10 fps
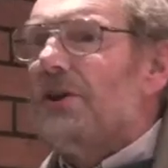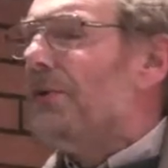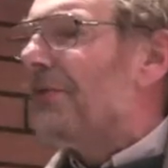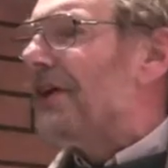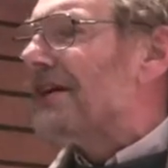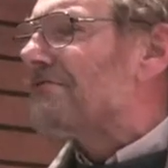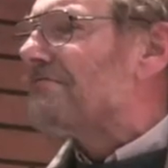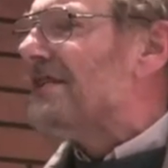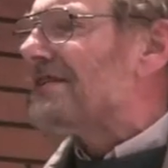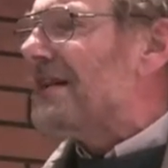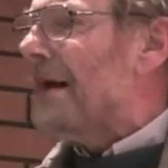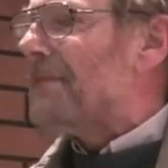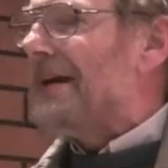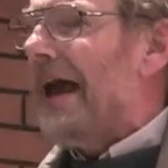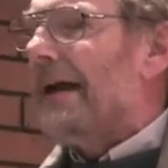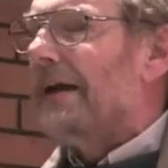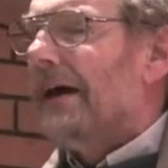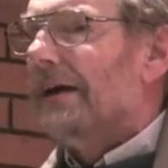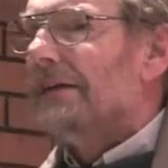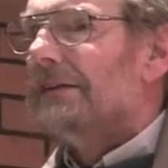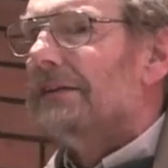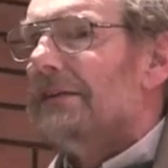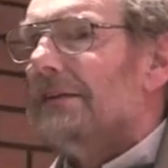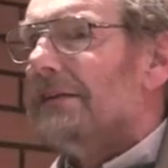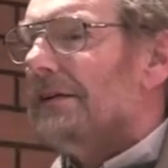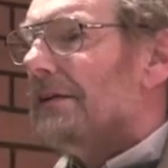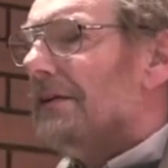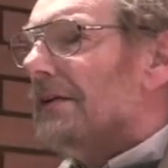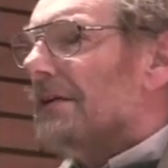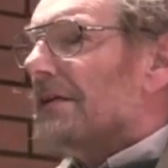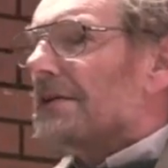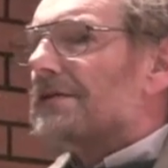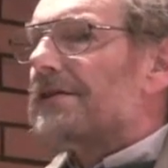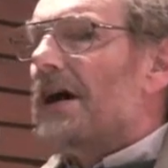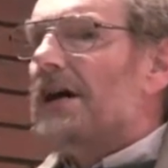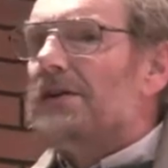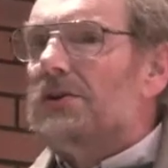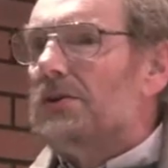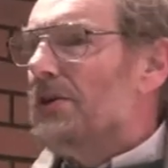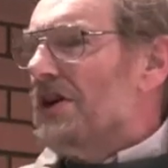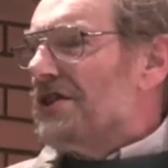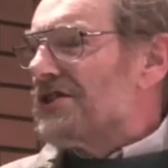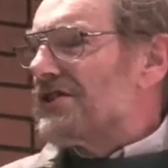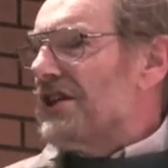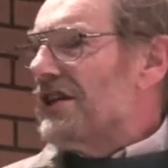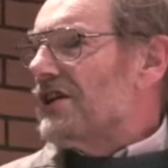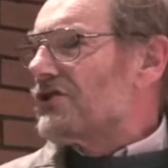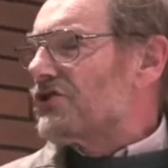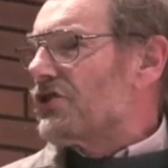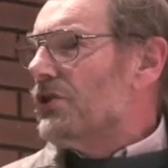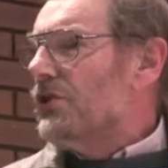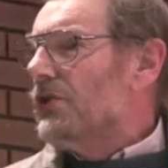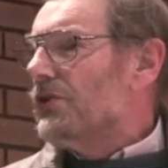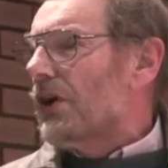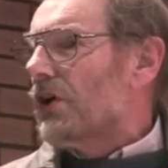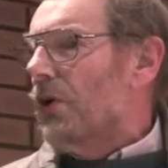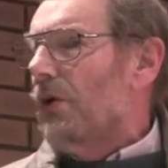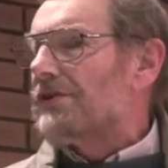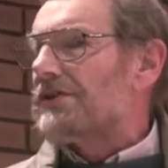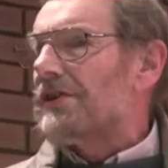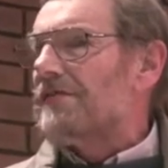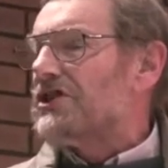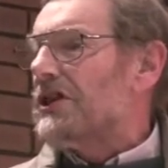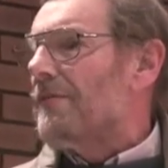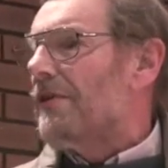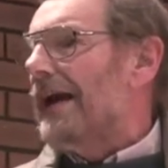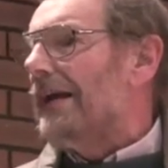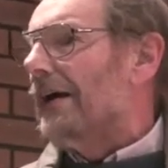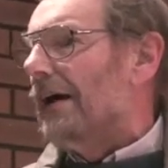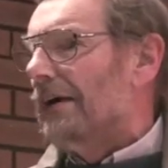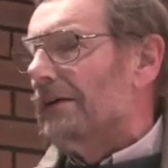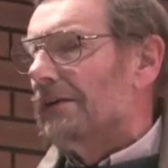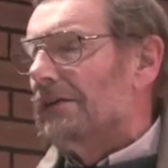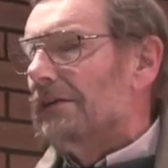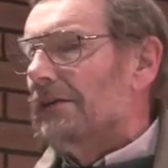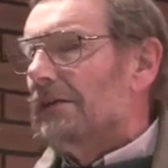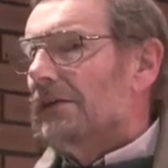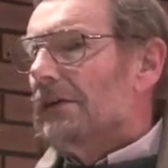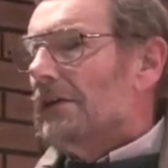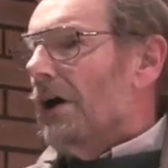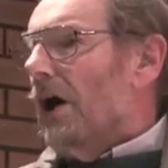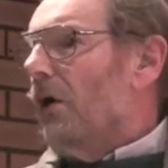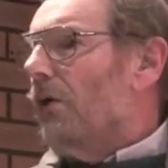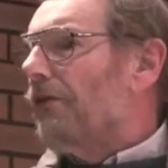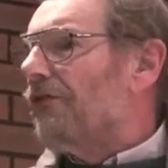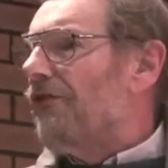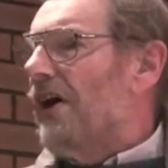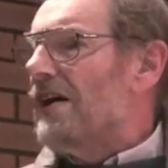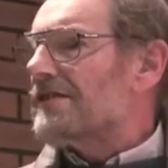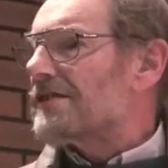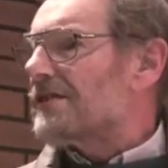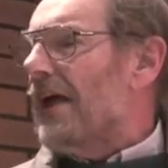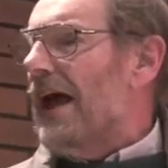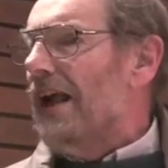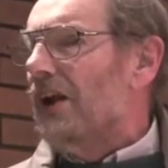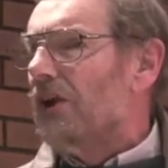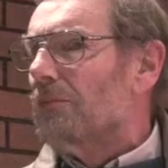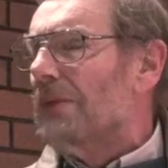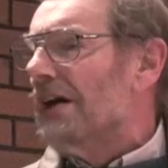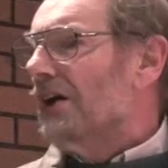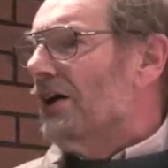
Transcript: youth has risen up in anger. ZANU, steer true the course of Chimurenga. Hold fast the helm,